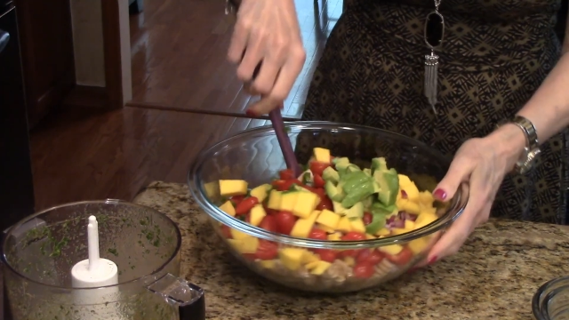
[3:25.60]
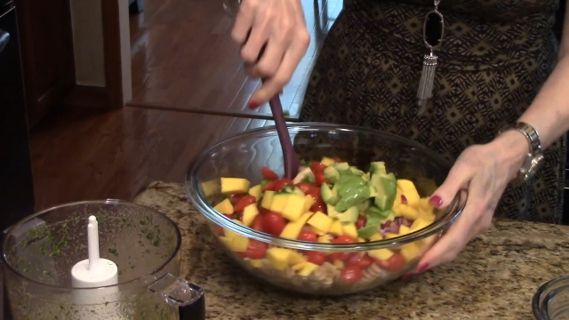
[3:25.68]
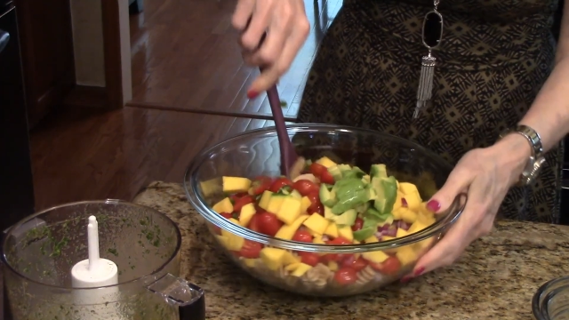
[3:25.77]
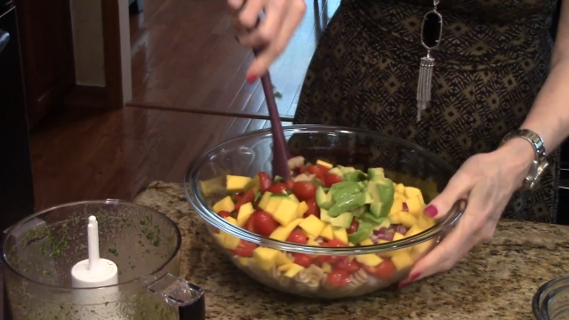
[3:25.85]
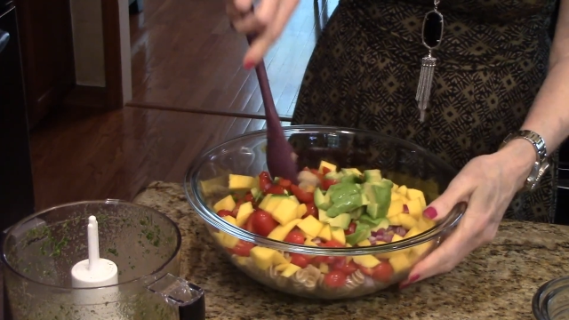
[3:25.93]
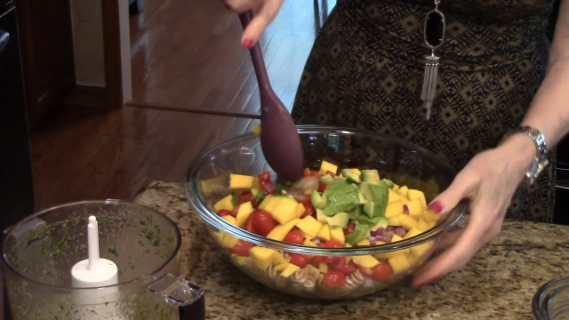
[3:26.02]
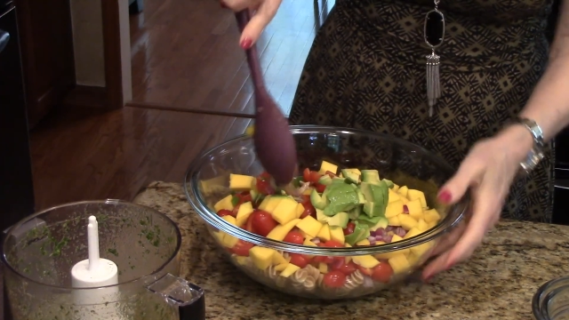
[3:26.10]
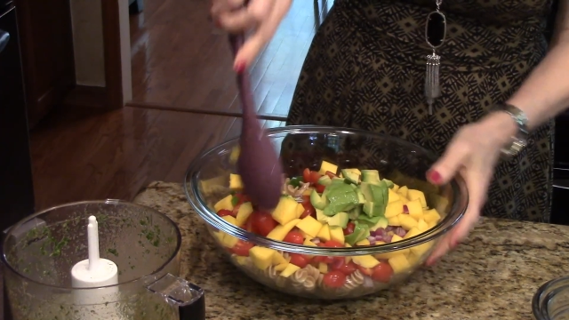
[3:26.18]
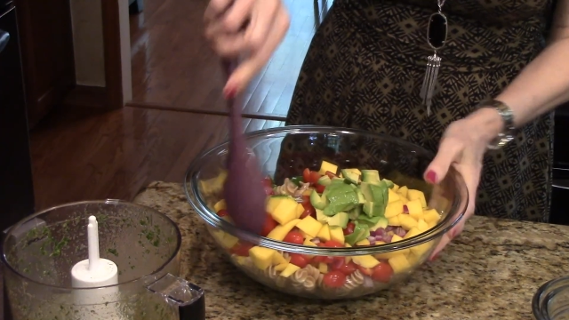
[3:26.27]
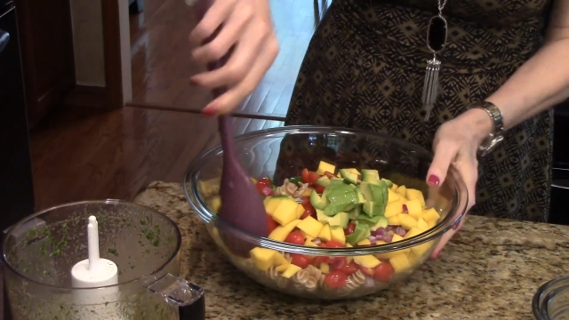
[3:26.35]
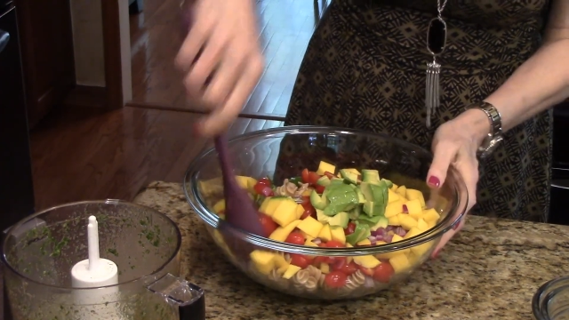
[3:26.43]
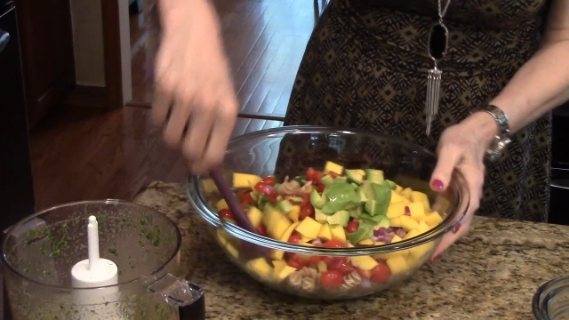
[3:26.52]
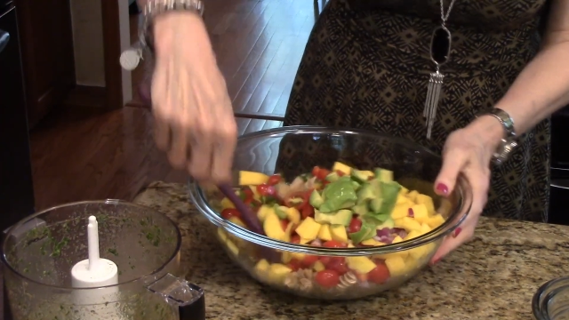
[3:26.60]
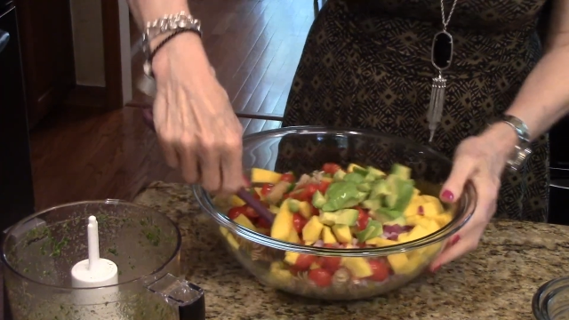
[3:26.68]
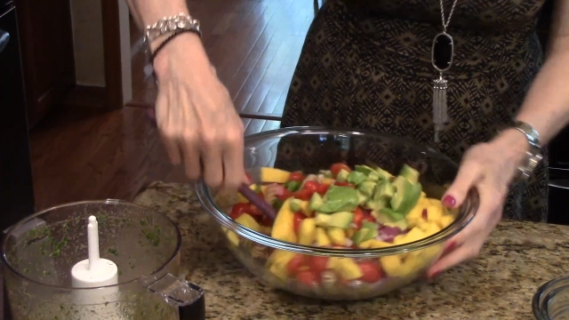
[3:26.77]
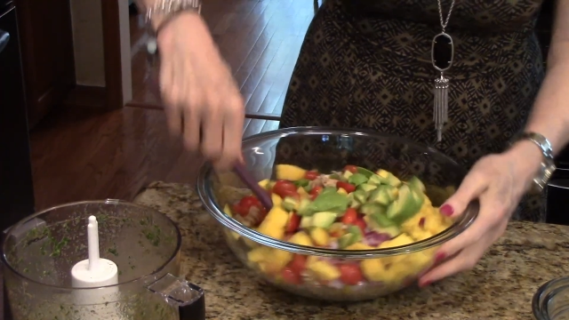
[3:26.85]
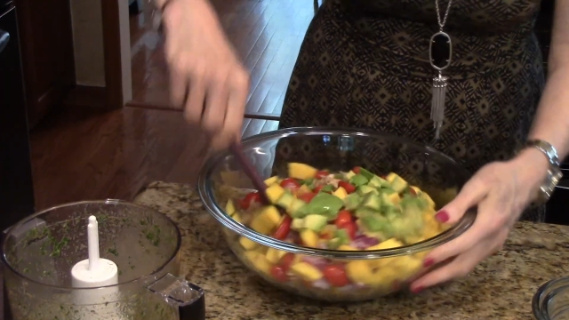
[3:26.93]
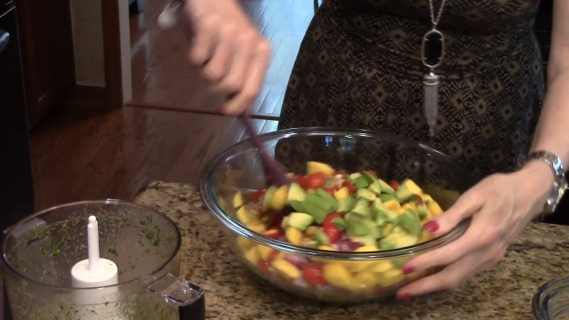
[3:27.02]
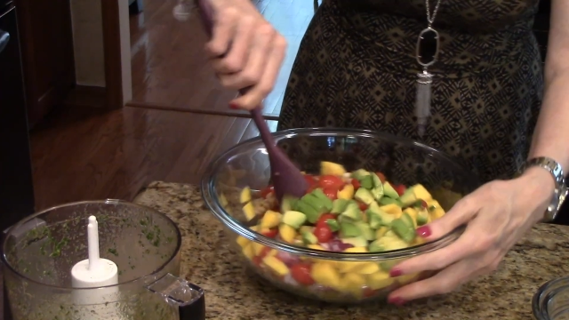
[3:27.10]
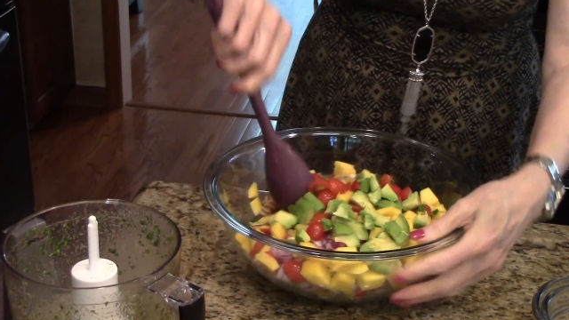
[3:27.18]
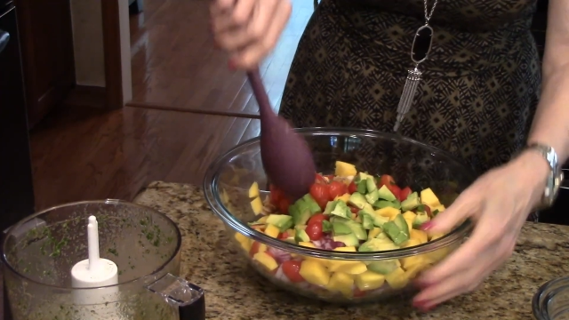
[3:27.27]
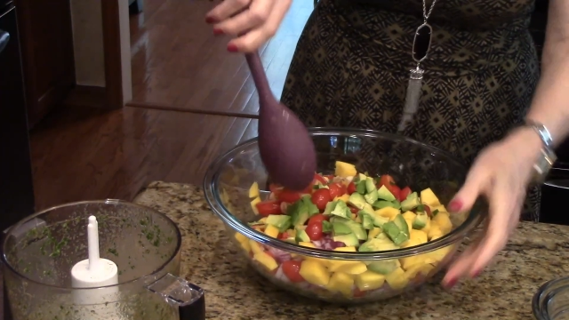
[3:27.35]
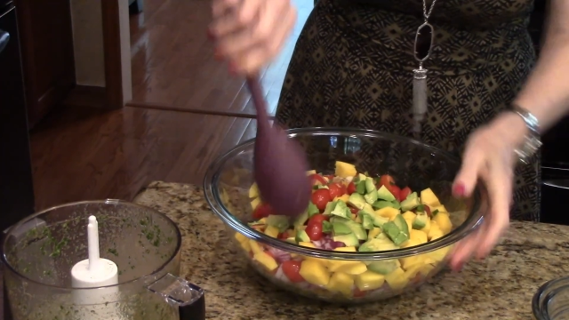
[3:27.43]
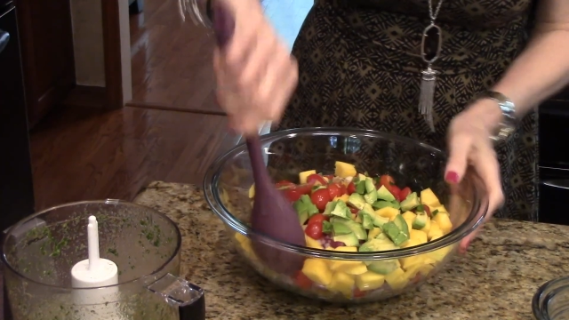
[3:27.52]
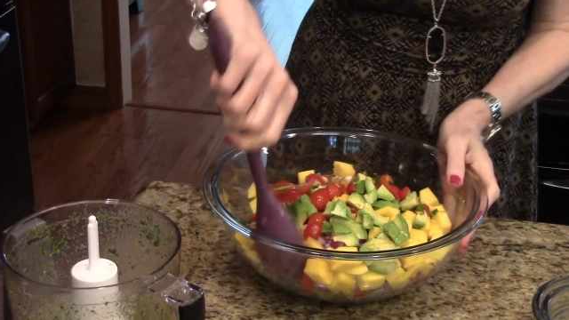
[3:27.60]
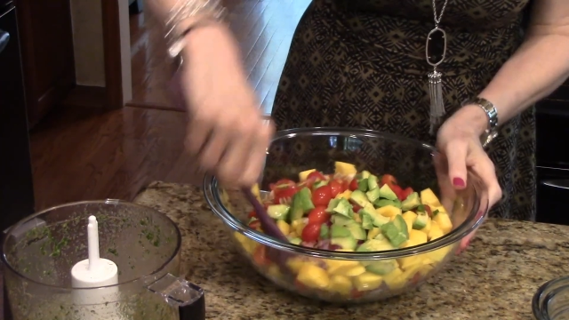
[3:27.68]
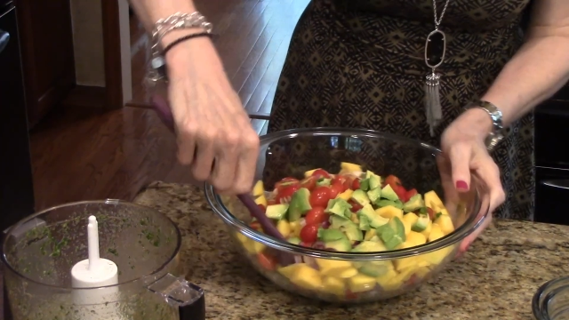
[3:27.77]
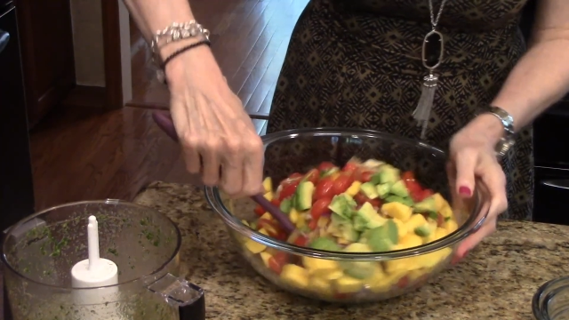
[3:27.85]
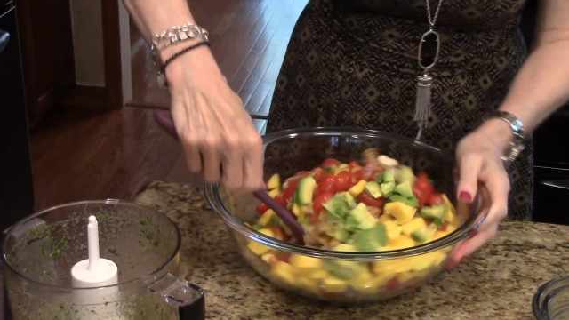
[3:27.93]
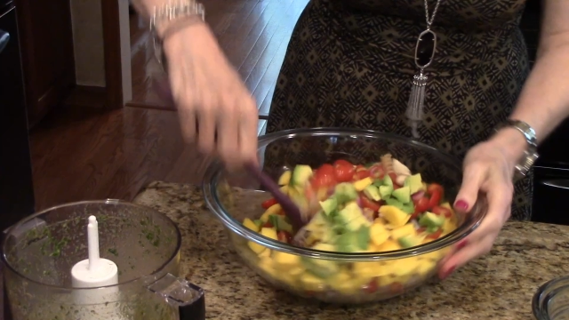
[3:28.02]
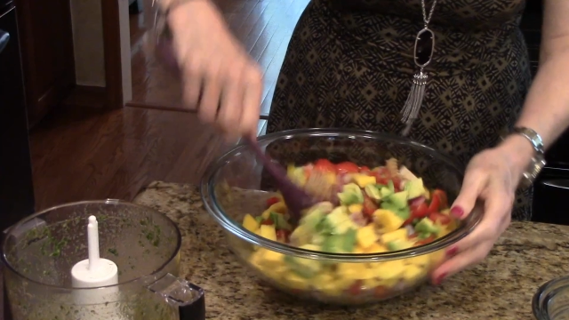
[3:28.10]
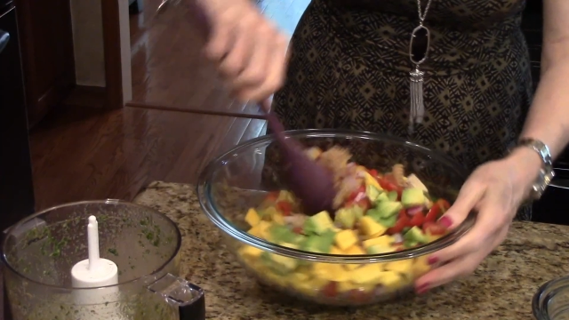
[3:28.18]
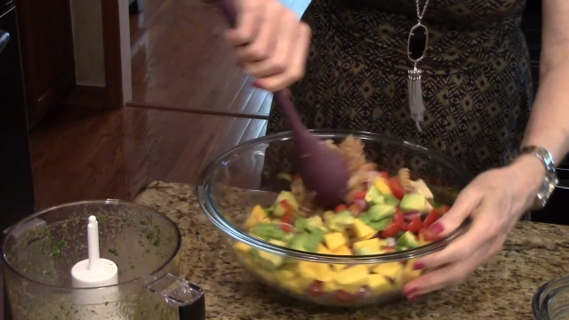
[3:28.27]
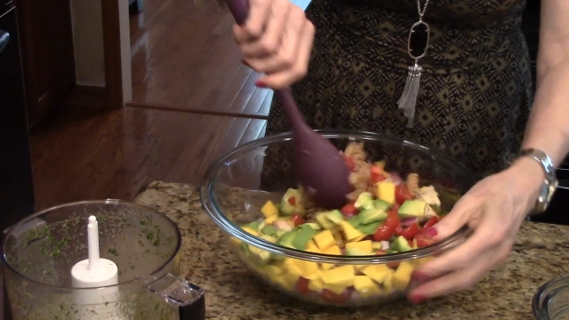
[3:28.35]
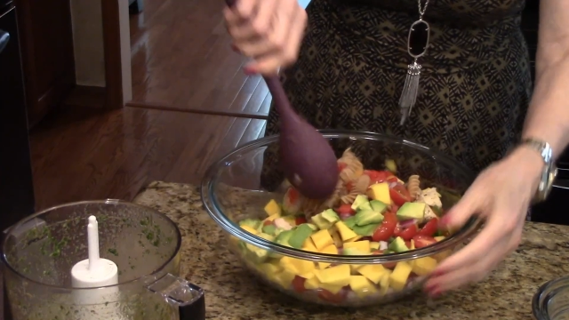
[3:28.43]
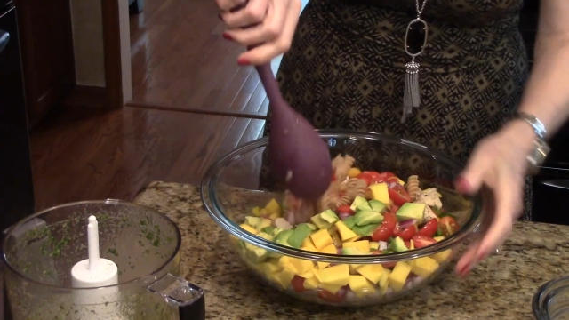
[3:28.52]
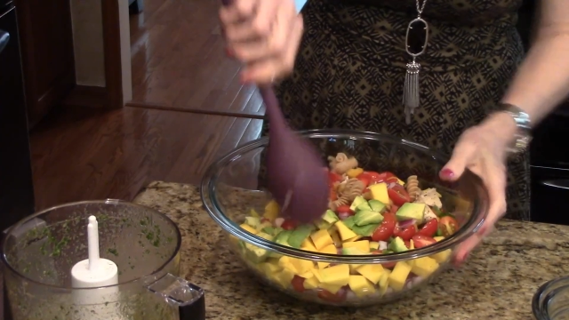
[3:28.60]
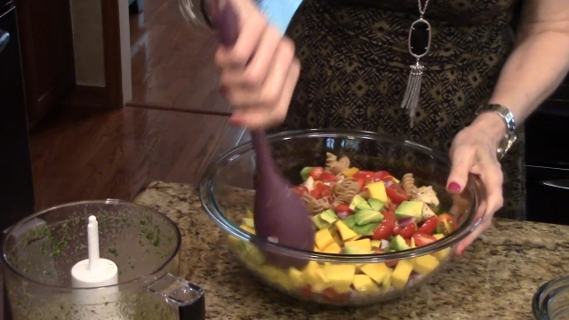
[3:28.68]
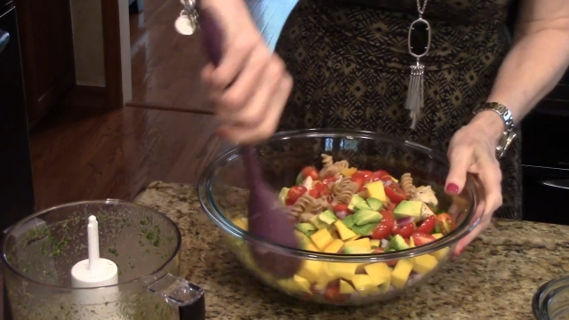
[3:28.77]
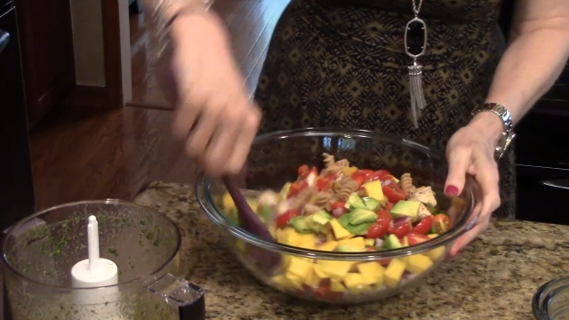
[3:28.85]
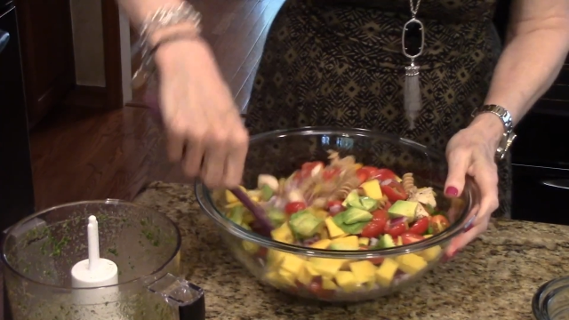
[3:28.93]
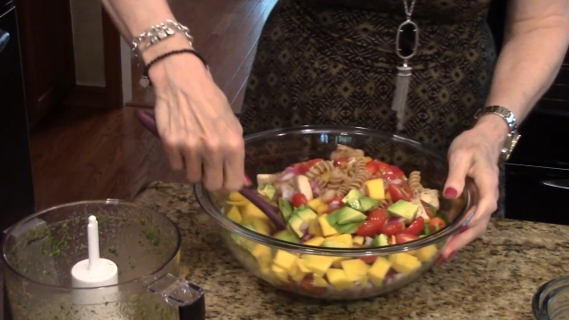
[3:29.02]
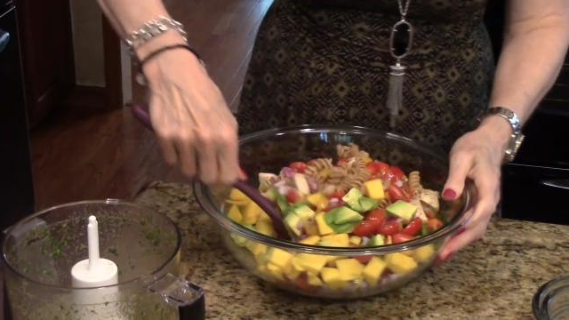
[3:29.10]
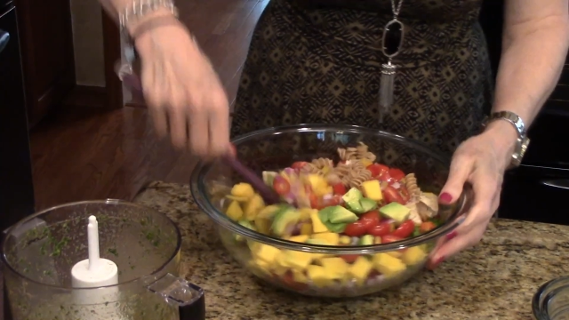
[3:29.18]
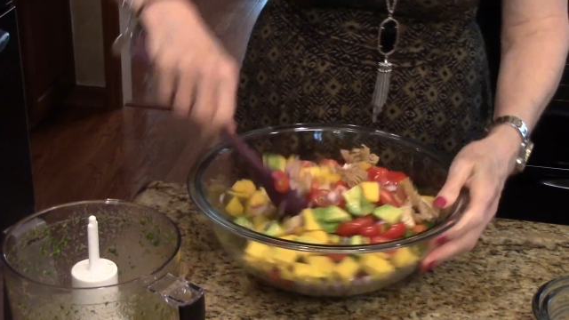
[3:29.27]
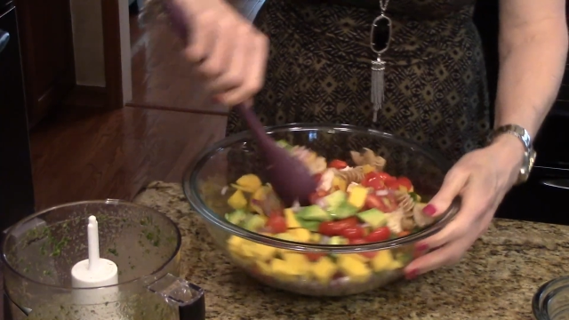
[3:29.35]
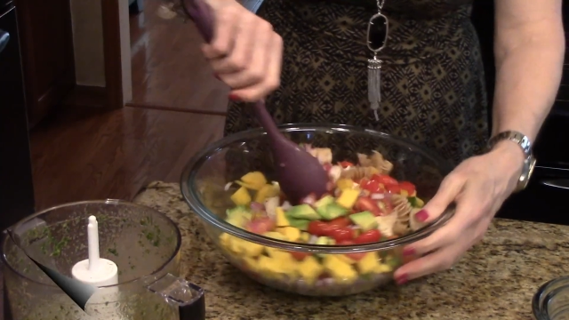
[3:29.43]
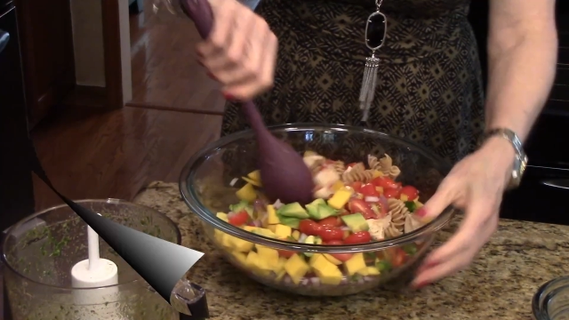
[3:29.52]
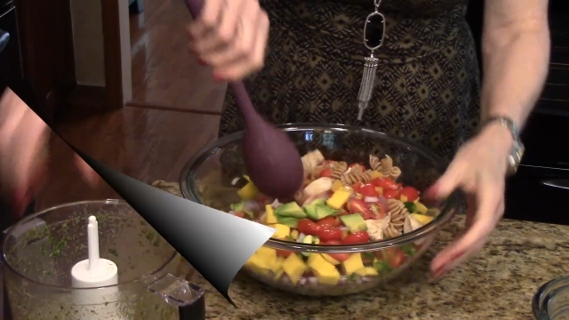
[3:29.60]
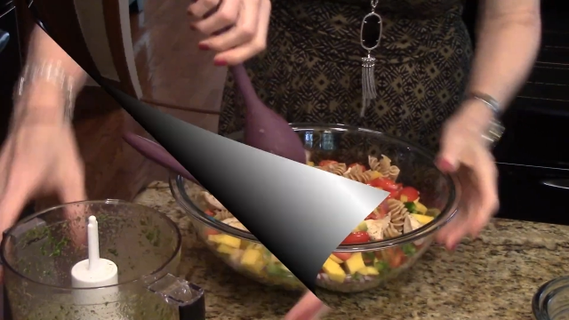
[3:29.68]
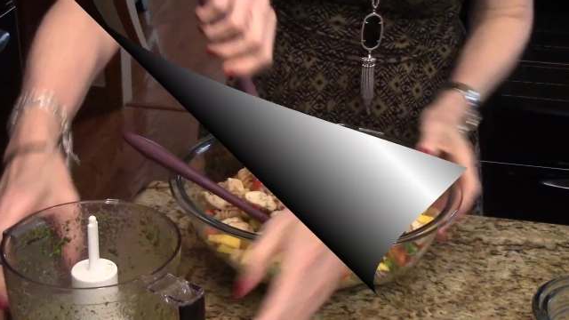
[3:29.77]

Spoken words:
No face is visible, so there are no lips to read.